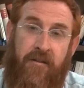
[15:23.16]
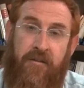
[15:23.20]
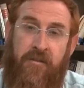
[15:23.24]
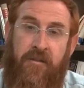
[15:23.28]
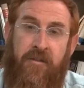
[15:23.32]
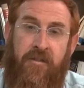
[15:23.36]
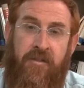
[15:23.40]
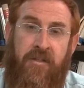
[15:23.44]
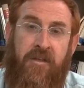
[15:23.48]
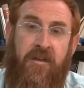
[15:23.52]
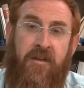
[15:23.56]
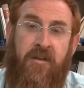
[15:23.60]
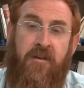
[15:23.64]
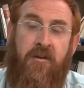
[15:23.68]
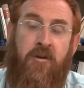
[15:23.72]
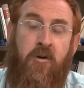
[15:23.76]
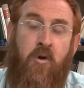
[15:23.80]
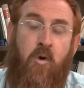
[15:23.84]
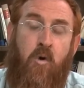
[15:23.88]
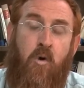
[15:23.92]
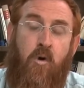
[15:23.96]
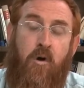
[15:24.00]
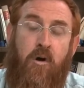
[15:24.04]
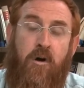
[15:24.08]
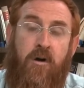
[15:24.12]
the
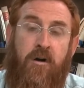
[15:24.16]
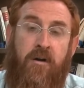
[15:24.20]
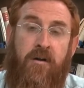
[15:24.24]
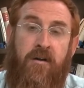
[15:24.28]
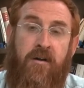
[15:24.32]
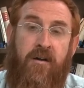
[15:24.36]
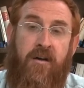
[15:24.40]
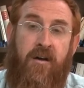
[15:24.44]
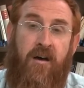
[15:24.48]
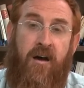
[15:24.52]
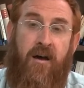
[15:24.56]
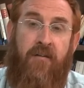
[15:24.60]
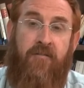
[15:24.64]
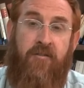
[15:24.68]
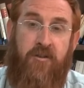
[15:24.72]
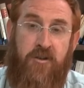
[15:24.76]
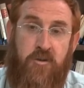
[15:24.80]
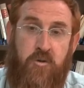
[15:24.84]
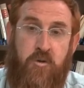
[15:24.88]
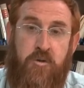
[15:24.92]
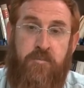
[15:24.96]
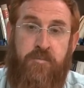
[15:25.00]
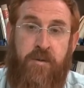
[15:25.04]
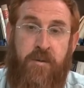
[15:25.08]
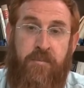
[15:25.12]
core of the
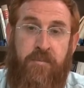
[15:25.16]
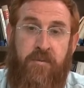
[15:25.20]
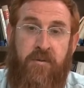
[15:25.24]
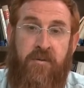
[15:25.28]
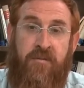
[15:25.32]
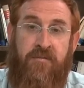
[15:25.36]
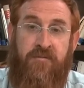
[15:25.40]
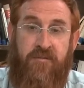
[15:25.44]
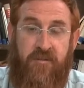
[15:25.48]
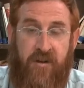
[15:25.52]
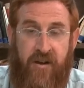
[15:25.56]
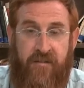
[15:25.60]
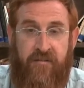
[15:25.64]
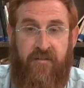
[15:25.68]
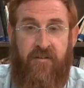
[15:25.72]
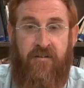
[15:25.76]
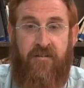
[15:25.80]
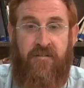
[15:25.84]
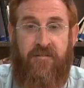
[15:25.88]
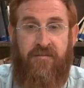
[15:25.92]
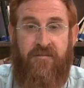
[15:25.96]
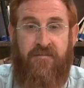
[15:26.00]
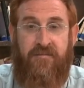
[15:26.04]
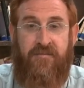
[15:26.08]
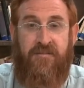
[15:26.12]
Jewish people forever.
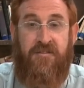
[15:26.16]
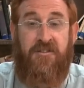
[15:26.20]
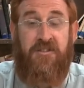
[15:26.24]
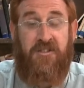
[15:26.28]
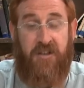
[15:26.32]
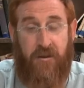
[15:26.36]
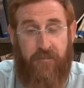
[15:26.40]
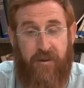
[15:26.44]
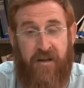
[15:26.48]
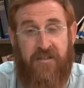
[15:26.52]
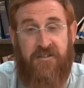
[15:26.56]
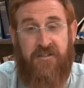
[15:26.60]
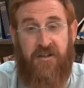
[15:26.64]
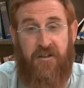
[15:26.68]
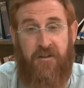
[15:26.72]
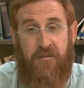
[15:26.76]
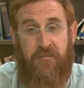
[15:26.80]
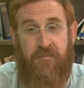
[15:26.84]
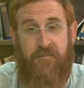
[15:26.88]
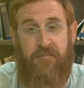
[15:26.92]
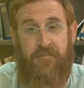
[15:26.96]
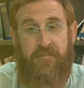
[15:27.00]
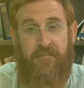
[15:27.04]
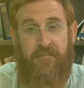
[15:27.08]
Shabbat Shalom.